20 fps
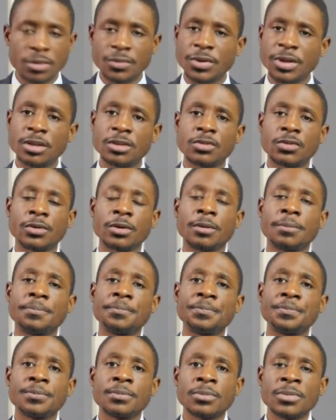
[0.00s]
of Israel.
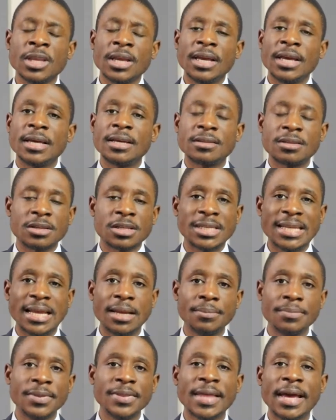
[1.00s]
It's the
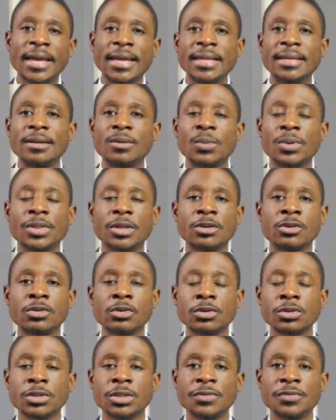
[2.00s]
same thing that he did with the
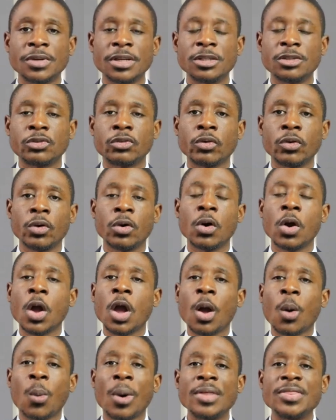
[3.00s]
children of Israel
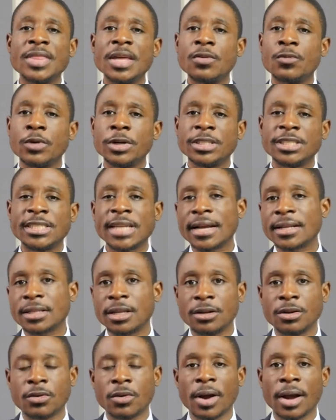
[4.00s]
when they
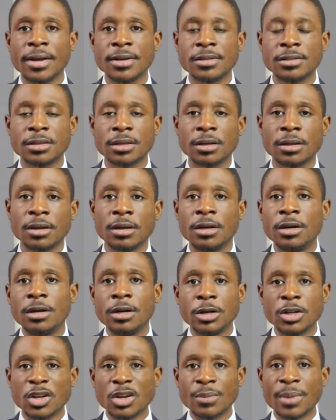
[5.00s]
rejected Christ.
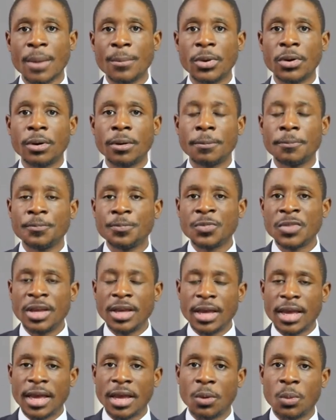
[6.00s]
You remember?
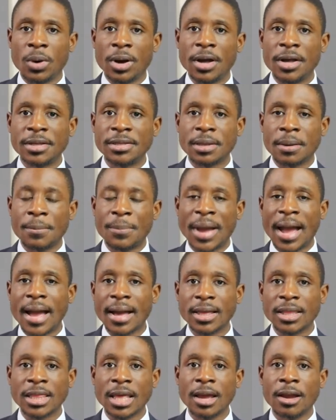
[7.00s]
It was
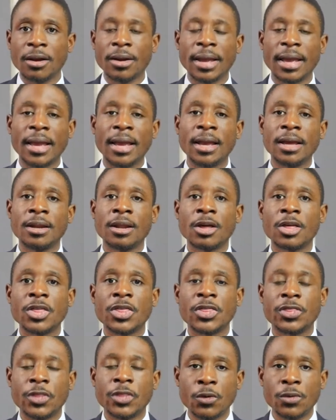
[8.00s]
back there in
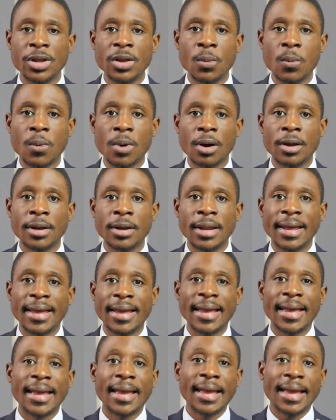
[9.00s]
31
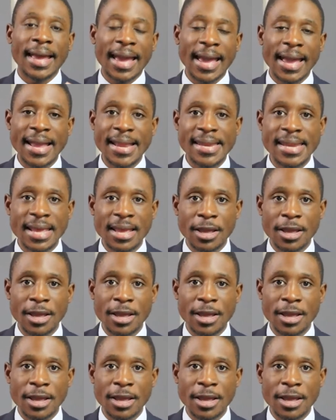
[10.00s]
AD,